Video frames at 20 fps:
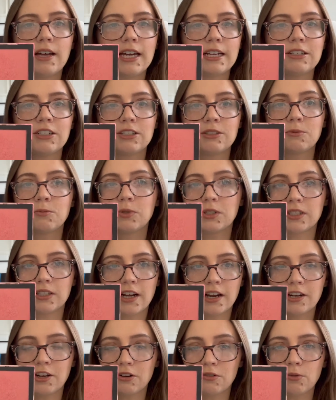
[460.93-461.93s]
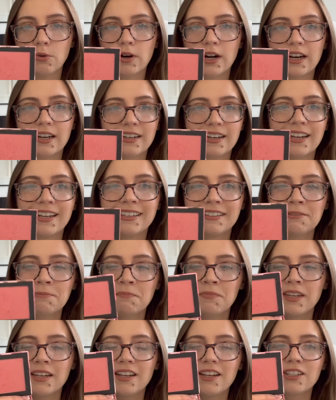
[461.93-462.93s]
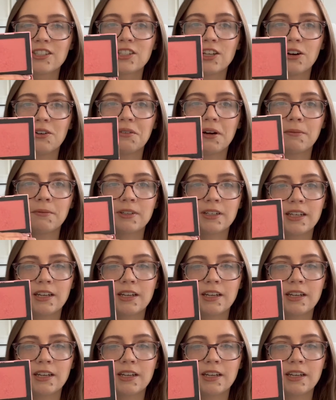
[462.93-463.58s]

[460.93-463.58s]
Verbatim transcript: I just was not here for it. So I'm gonna